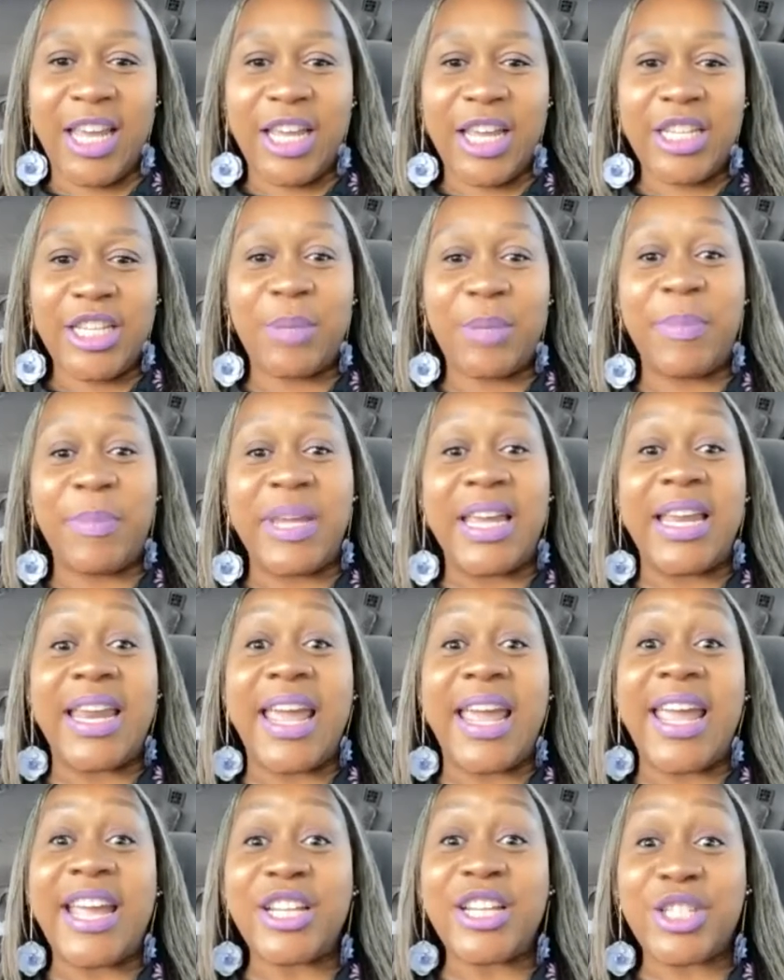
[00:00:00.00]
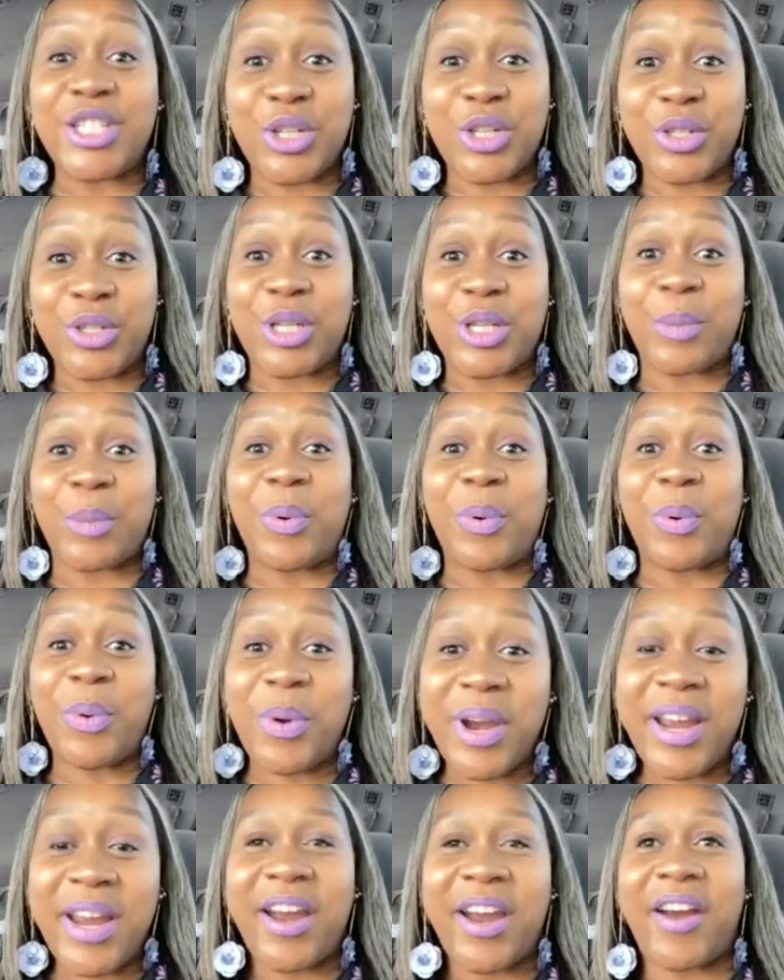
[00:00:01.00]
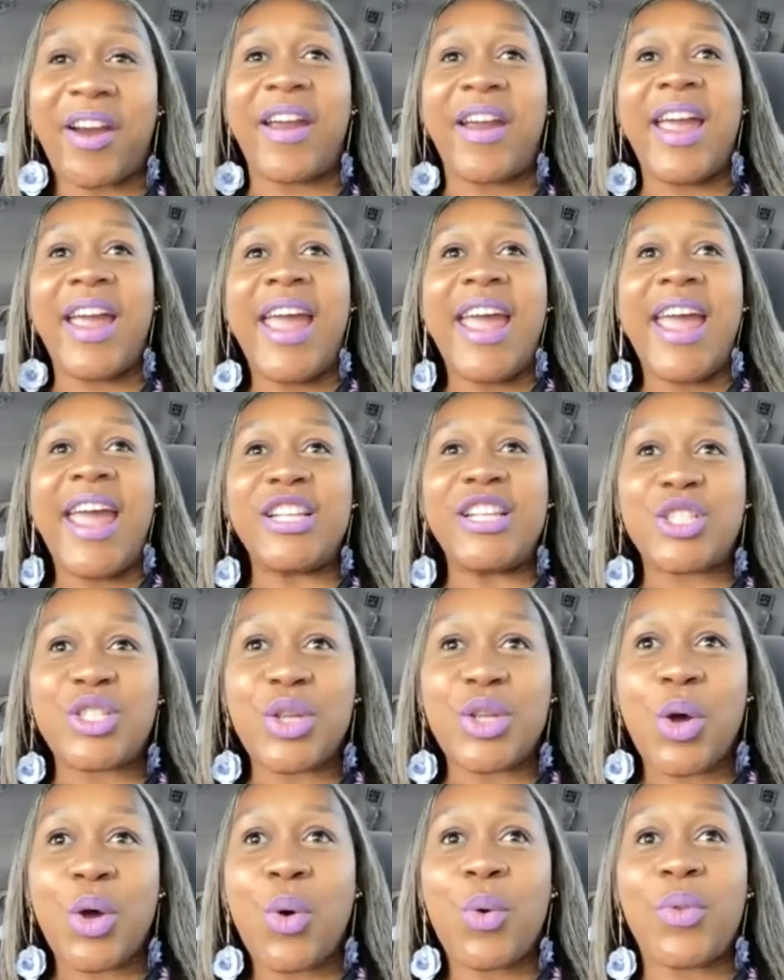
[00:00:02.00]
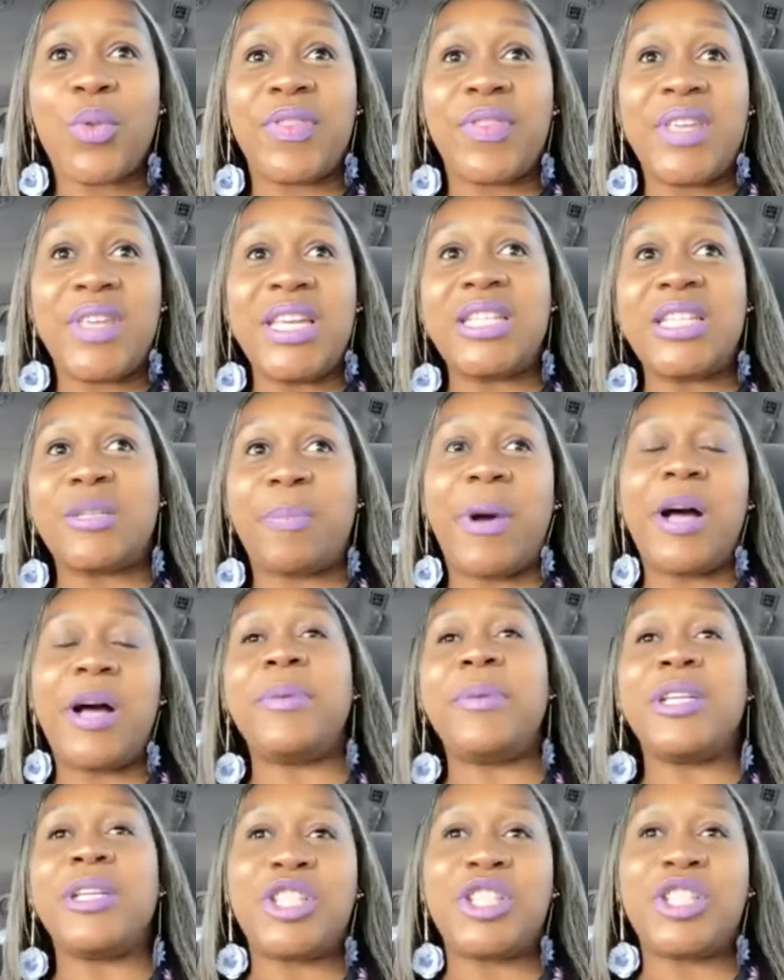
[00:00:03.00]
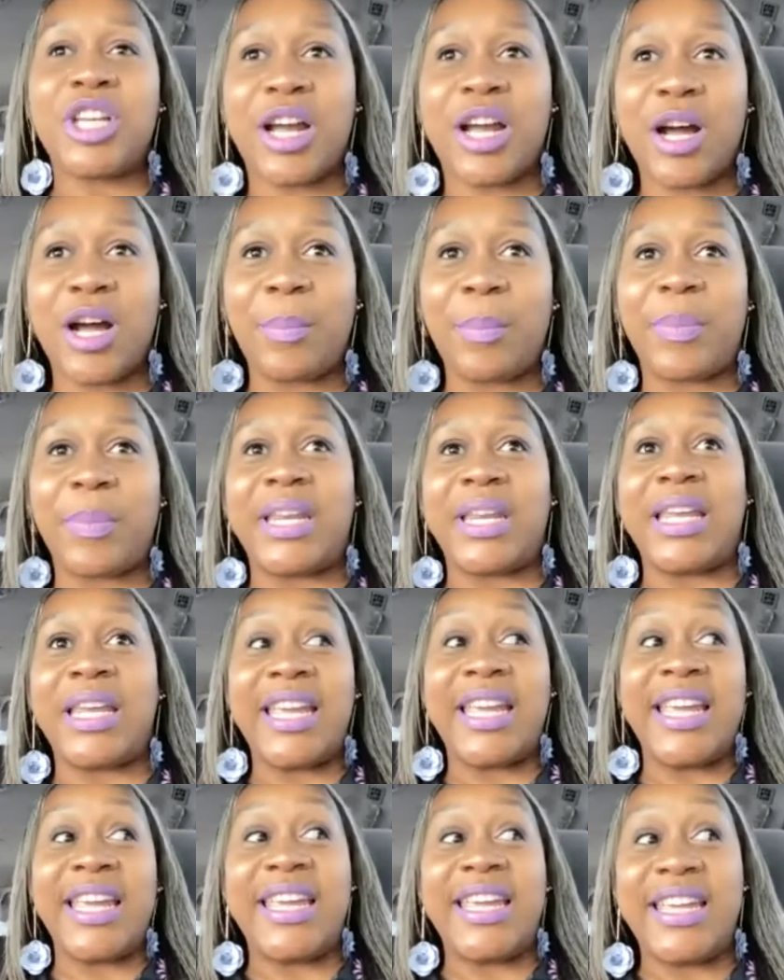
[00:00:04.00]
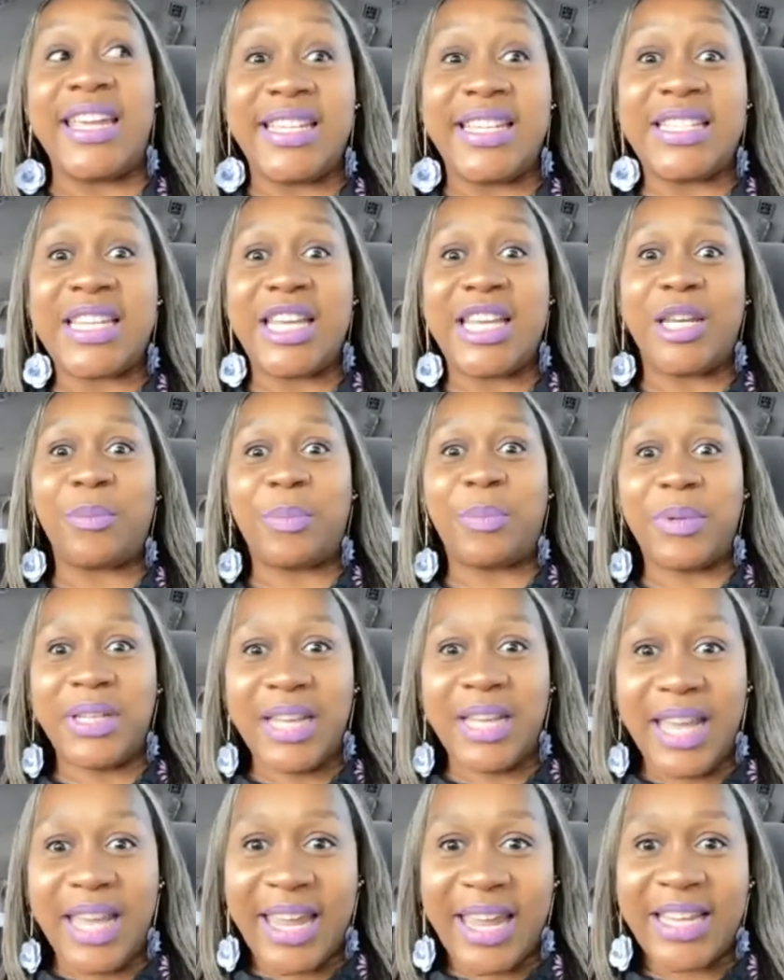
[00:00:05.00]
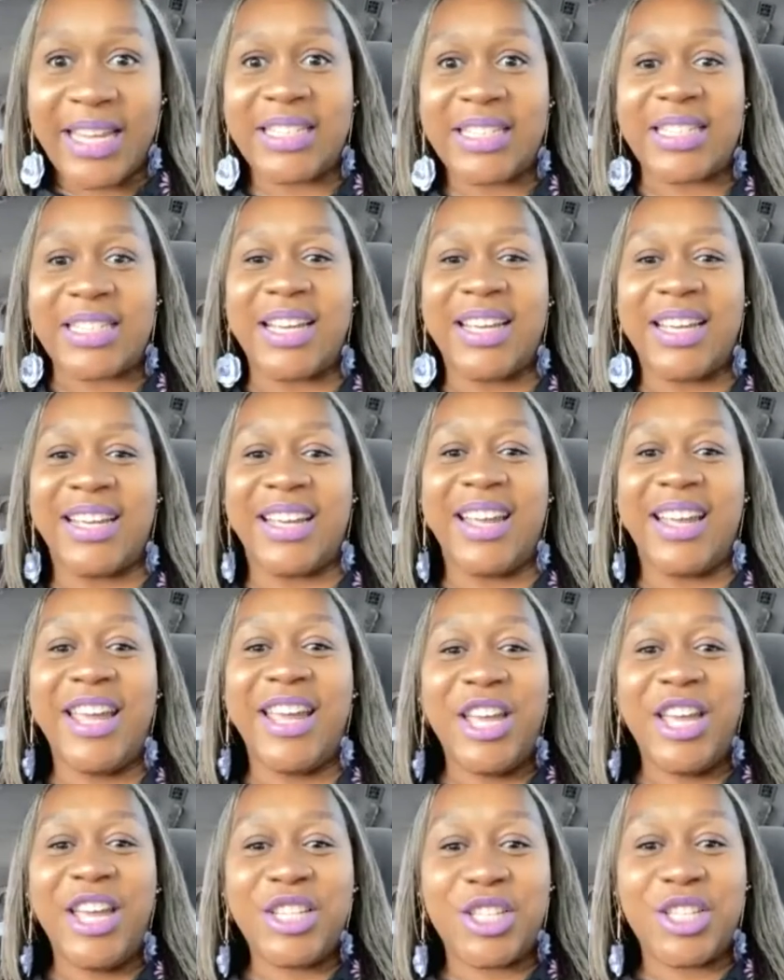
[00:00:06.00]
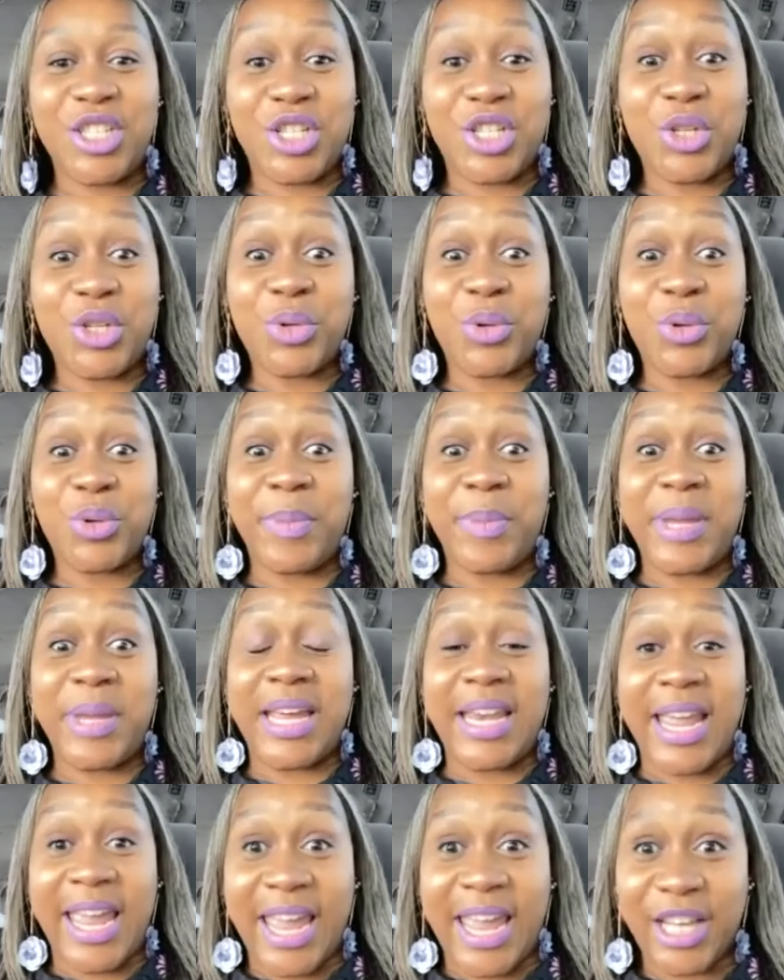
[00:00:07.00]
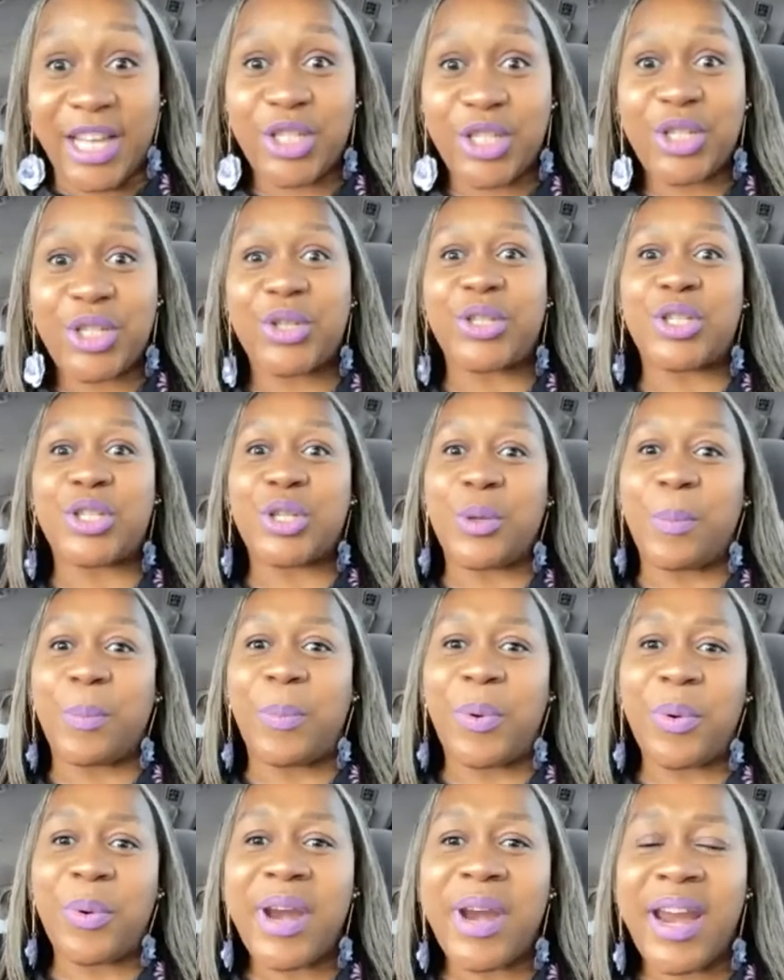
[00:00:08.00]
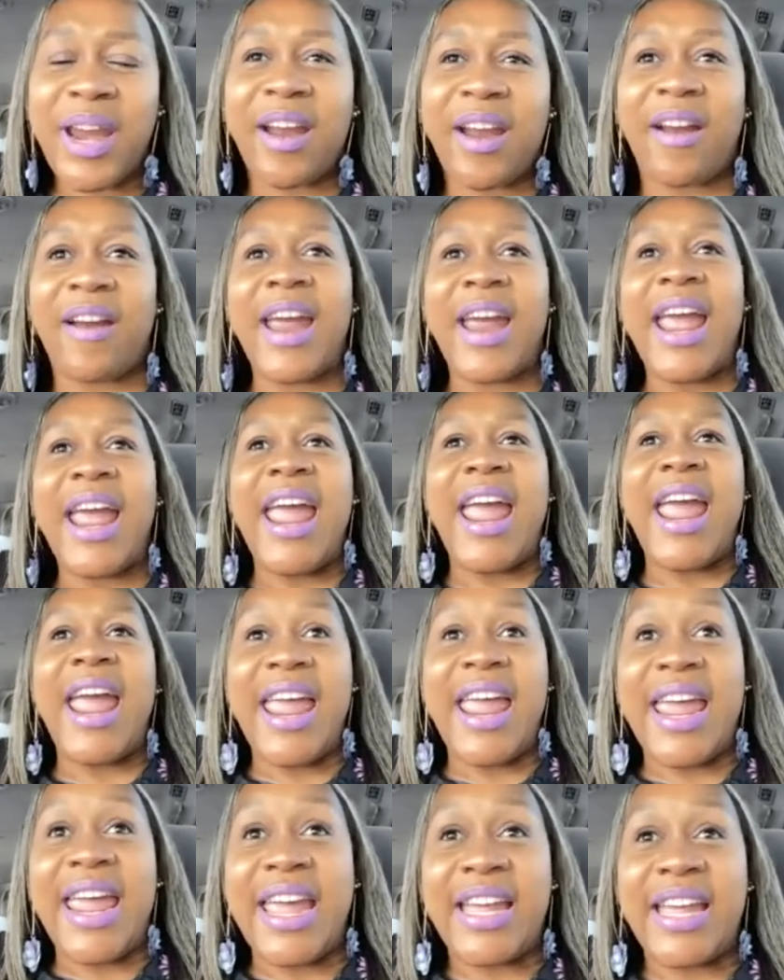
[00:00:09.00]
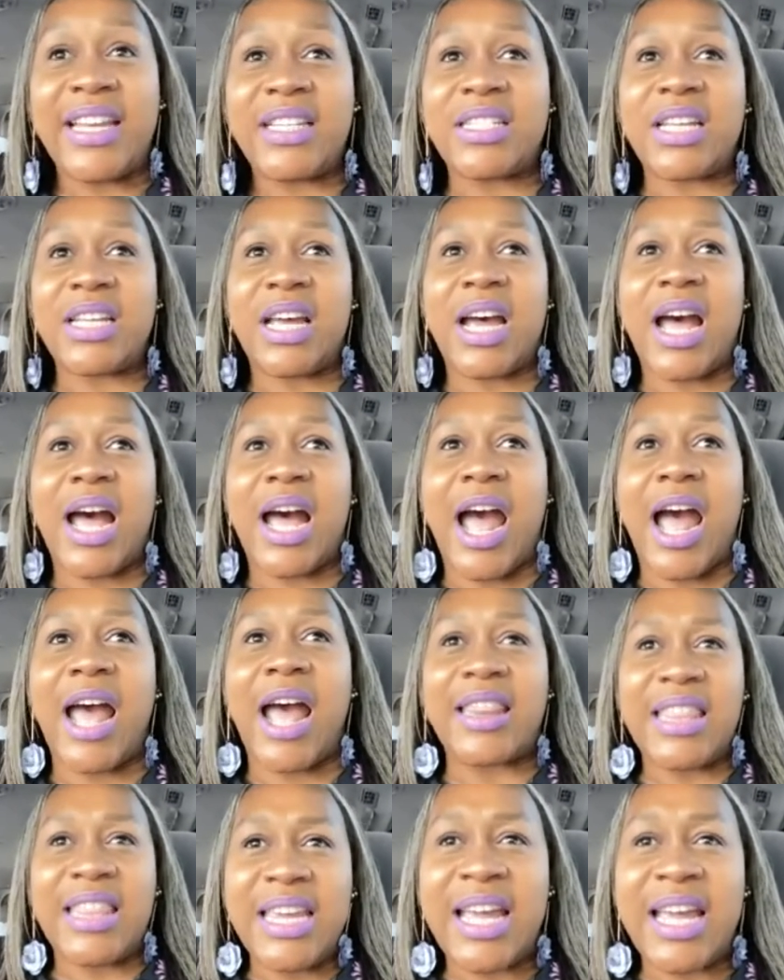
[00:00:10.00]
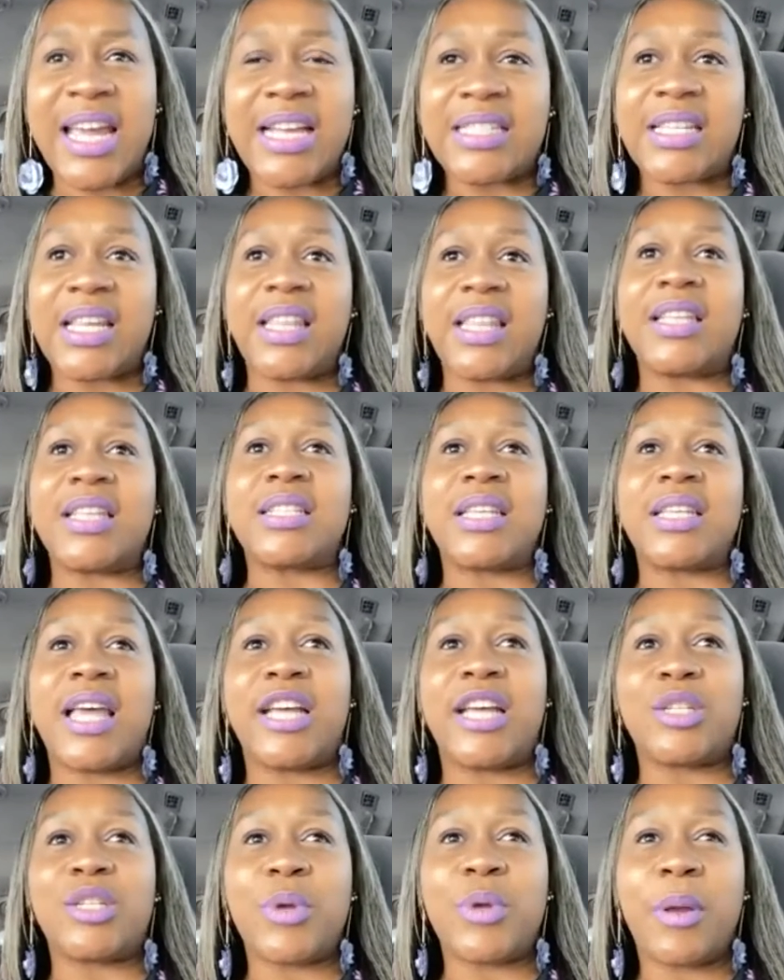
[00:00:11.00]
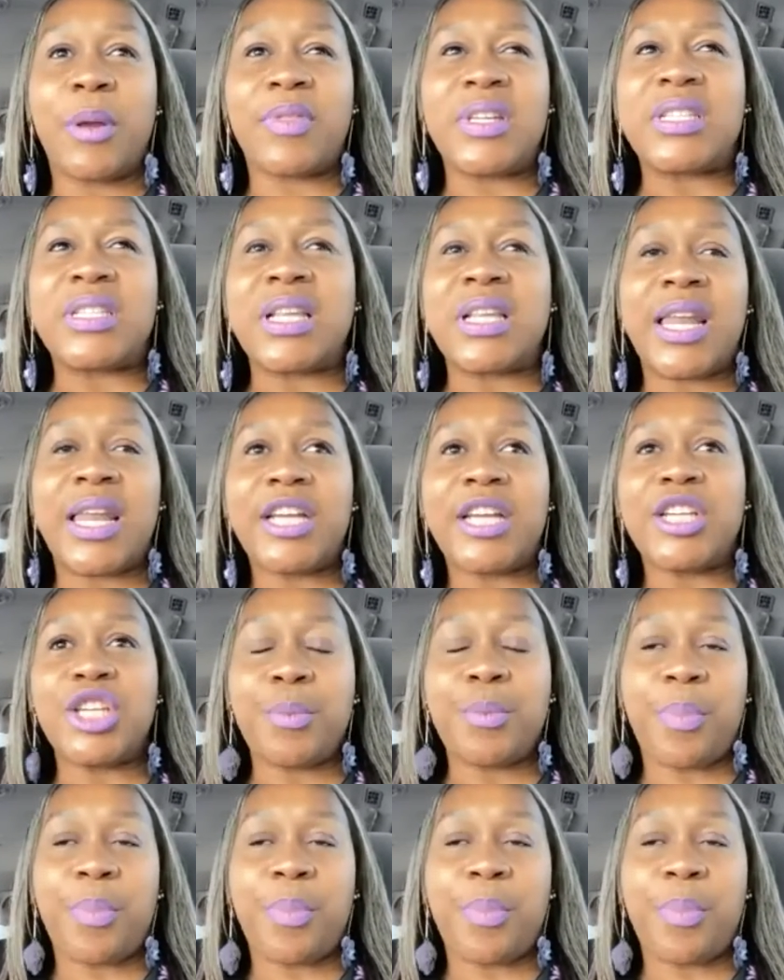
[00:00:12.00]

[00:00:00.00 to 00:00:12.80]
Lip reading: to be an answer to prayer. And so this publishing company is in place to be an answer to prayer. And I think I said this last week, the selection